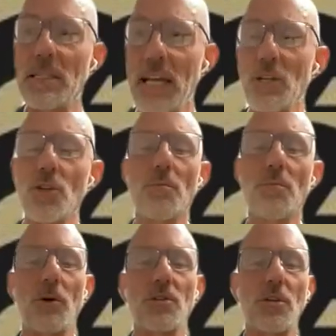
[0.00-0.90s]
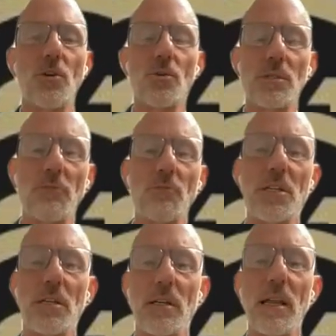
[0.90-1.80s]
potential person who's
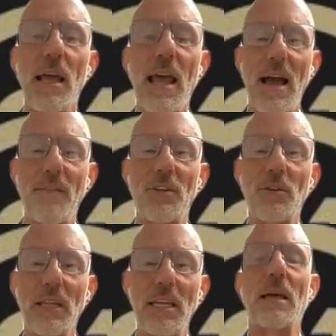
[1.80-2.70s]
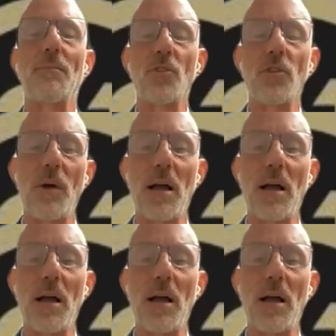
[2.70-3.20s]
interested in having you lead them through the